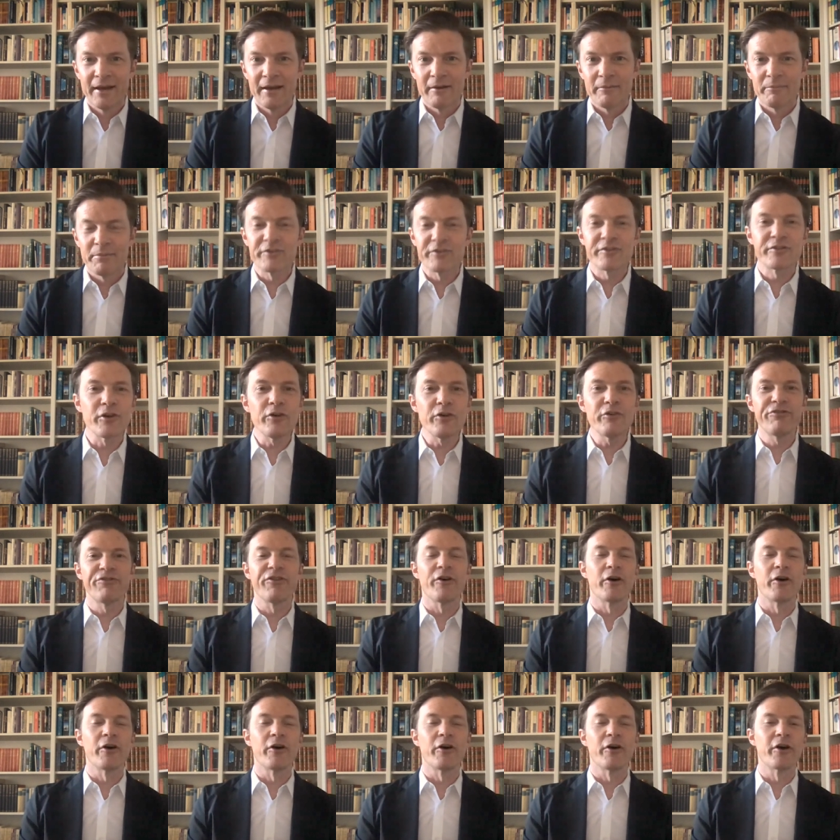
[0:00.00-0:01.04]
But so
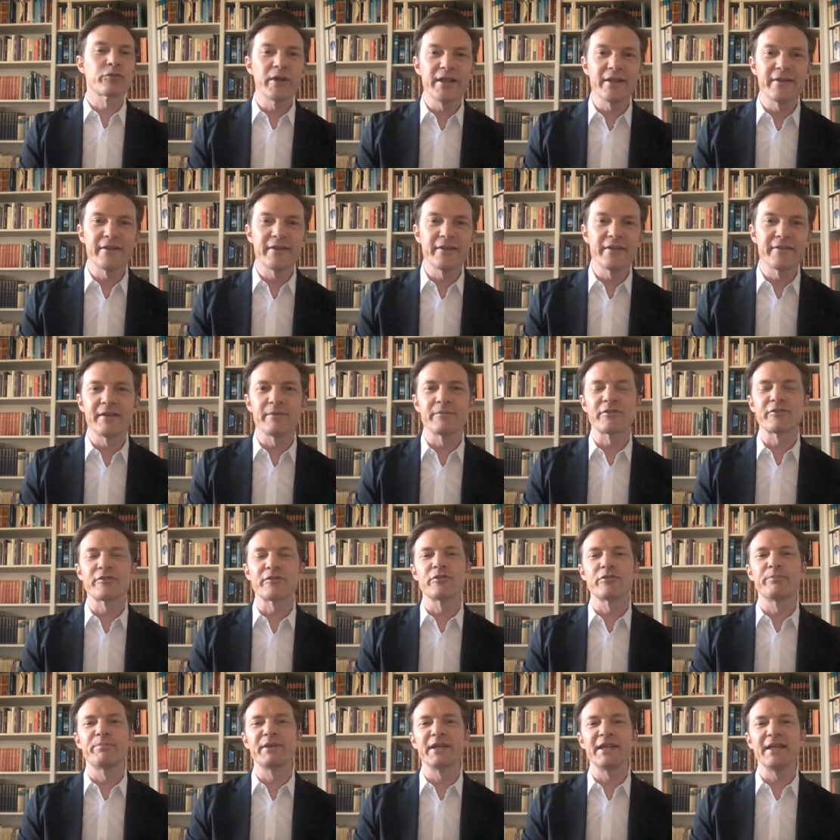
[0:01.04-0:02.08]
far, Sweden seems
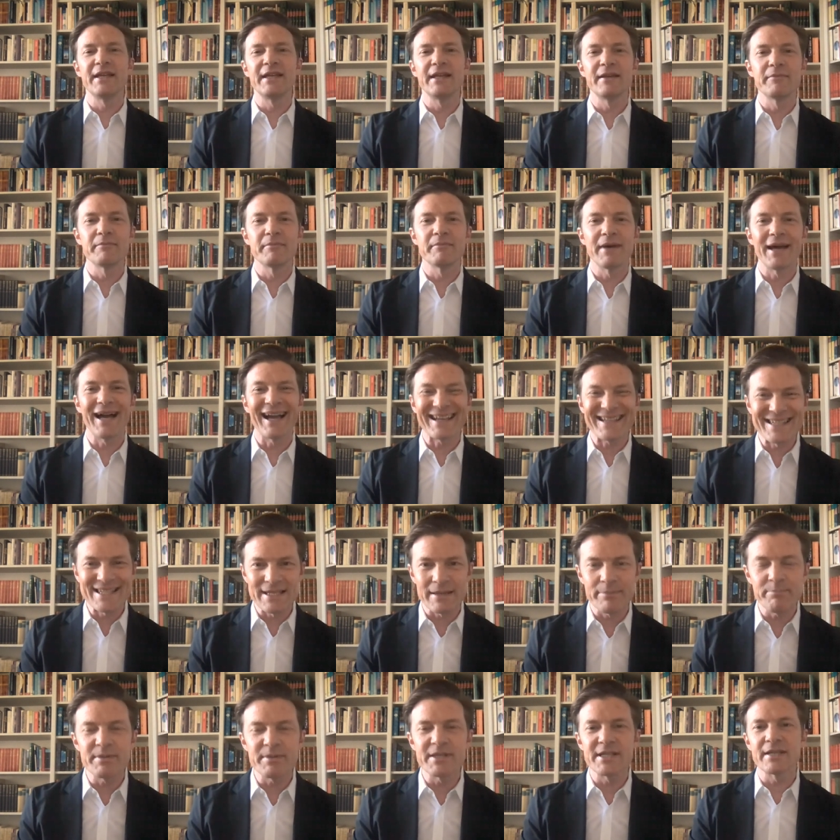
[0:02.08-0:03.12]
to be
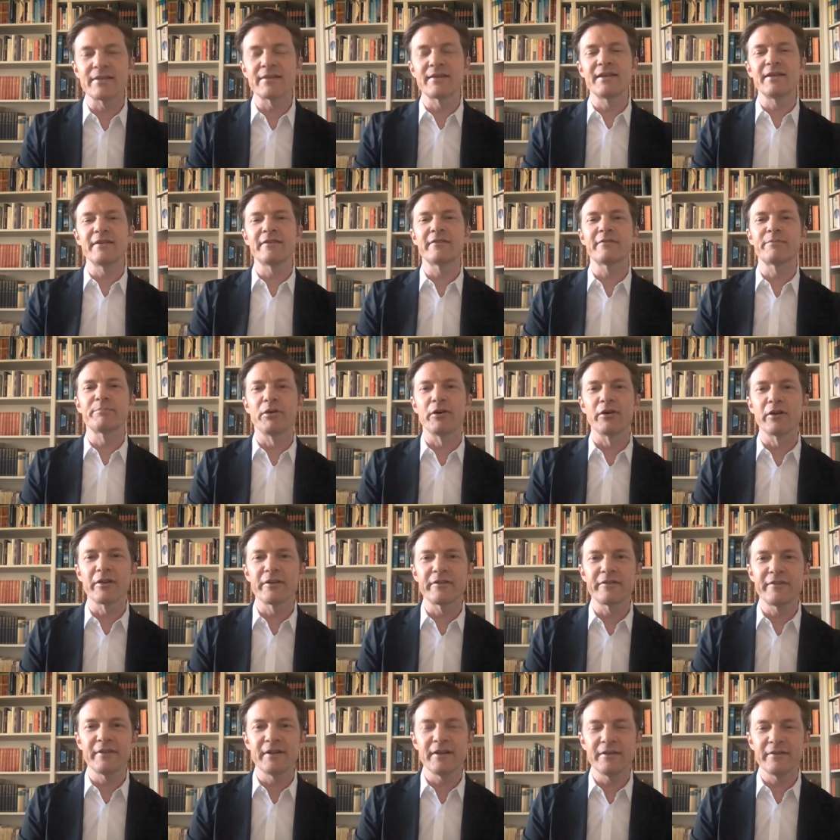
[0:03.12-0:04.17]
accepting these
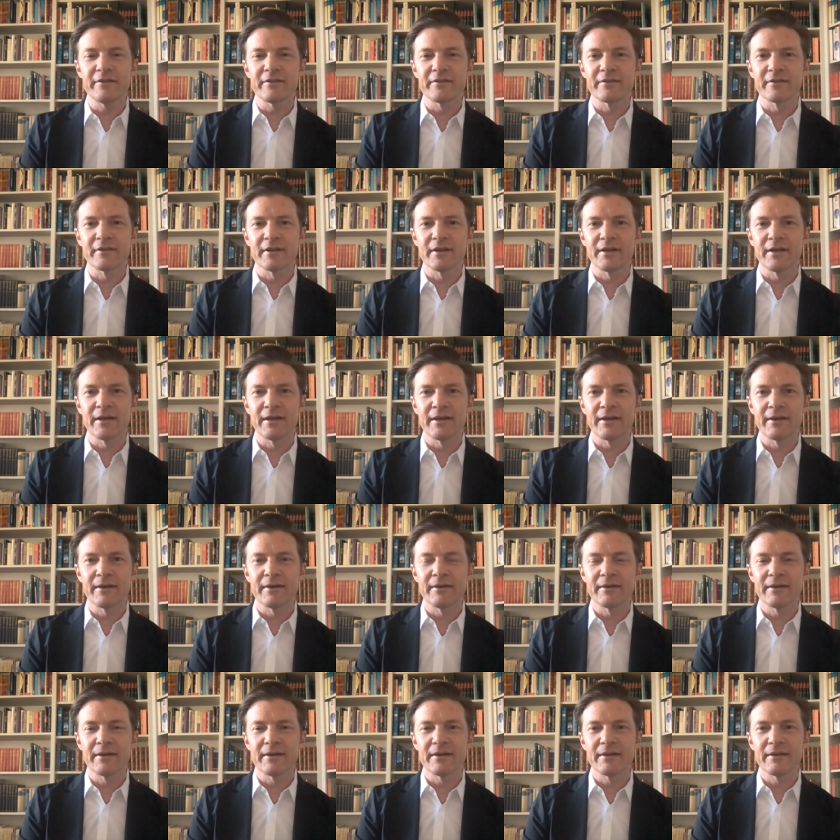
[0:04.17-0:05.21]
policies
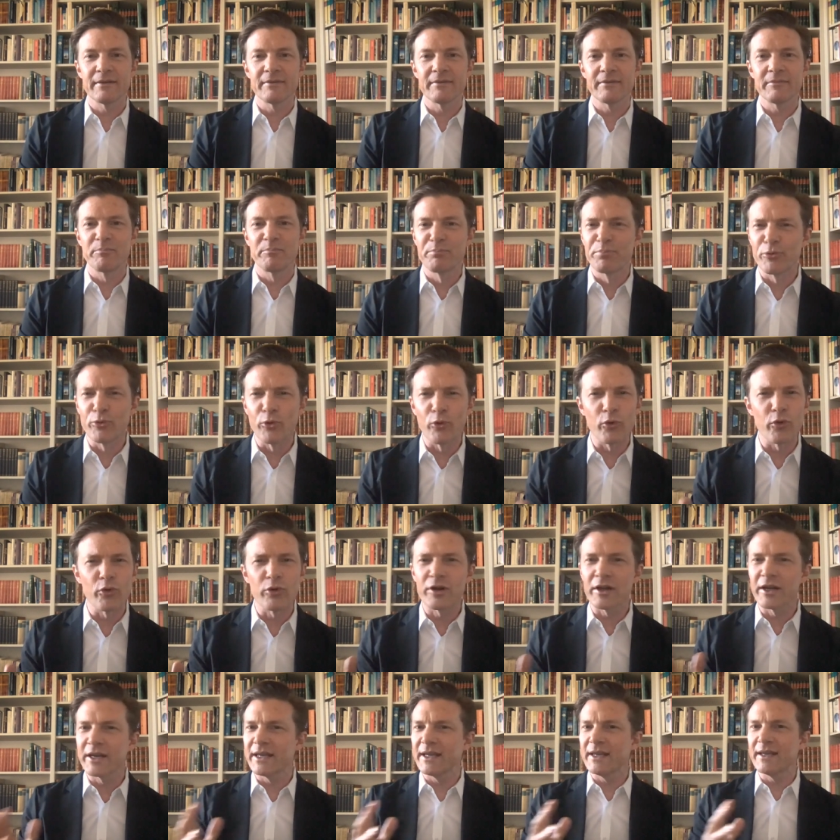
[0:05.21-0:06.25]
uh,
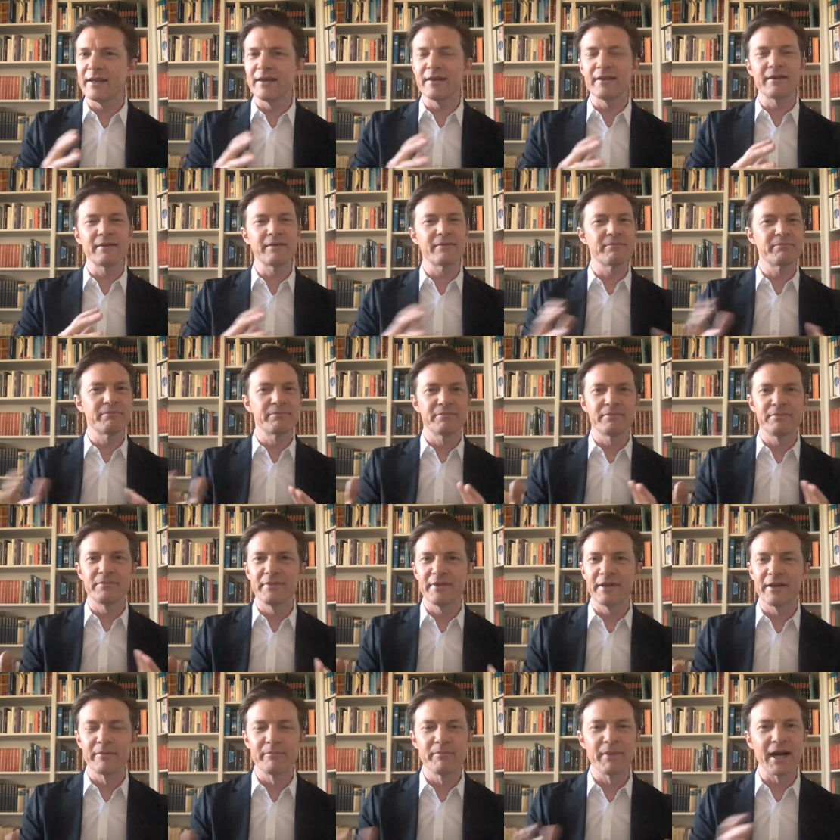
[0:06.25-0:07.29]
broadly.
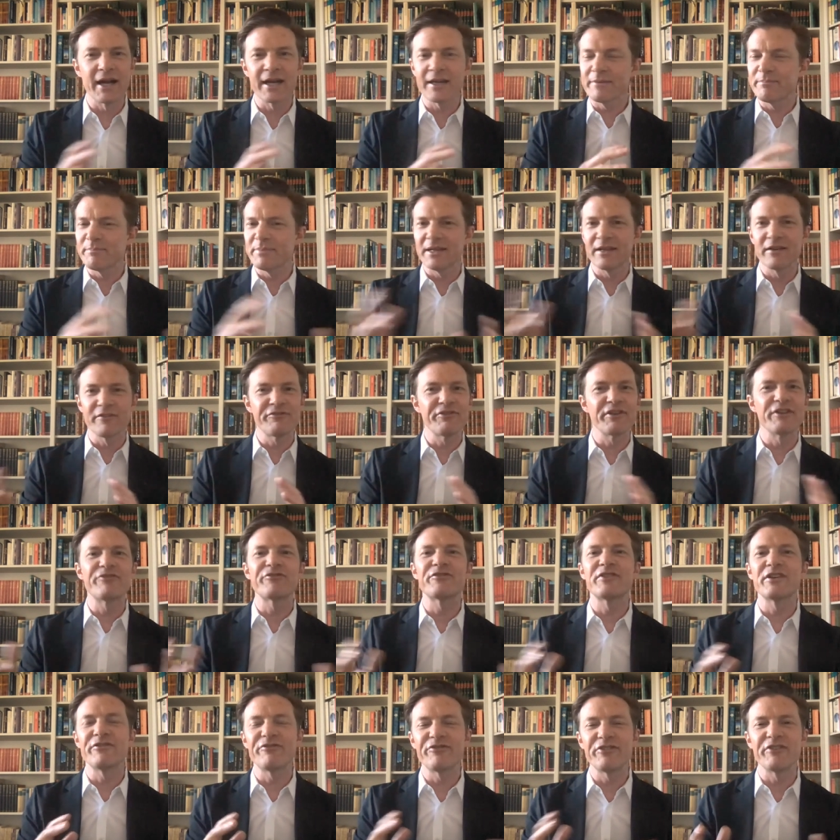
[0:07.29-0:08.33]
There might be a
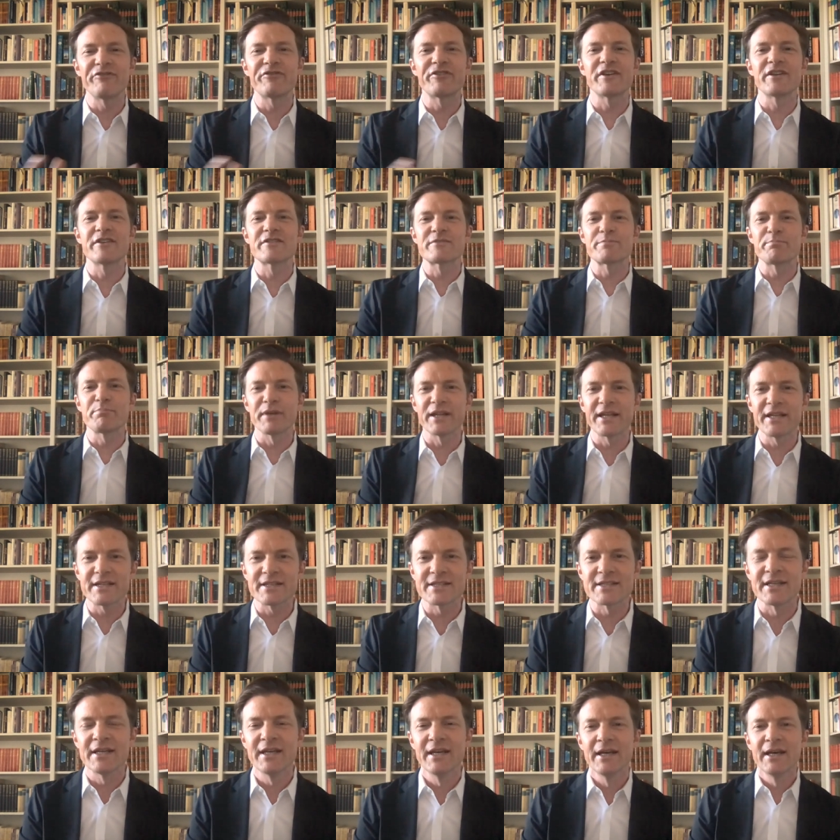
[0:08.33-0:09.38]
50 50
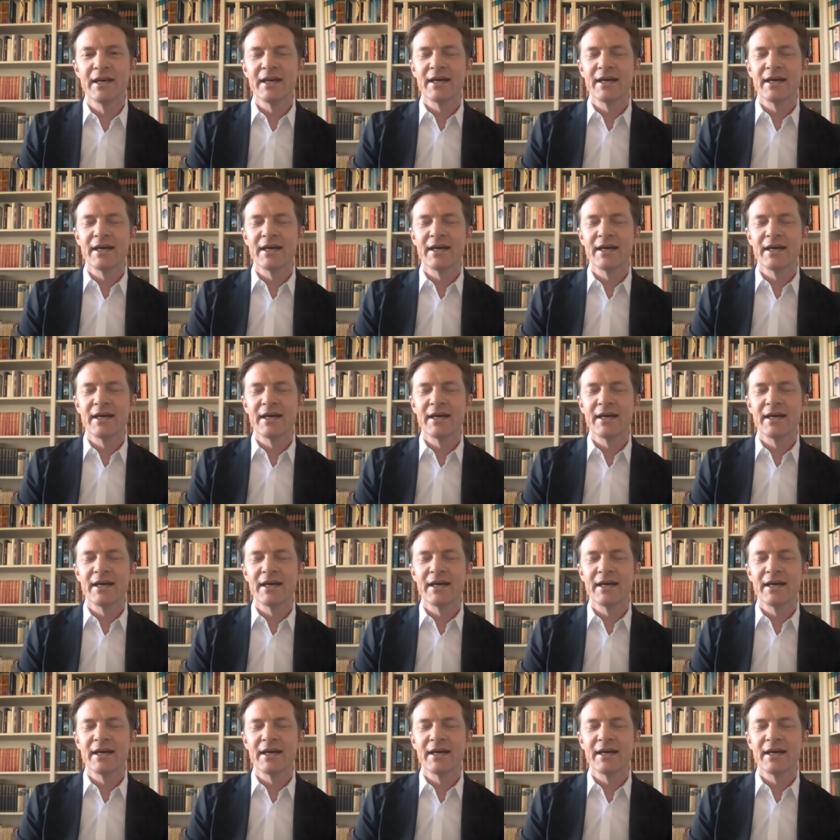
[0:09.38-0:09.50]
split,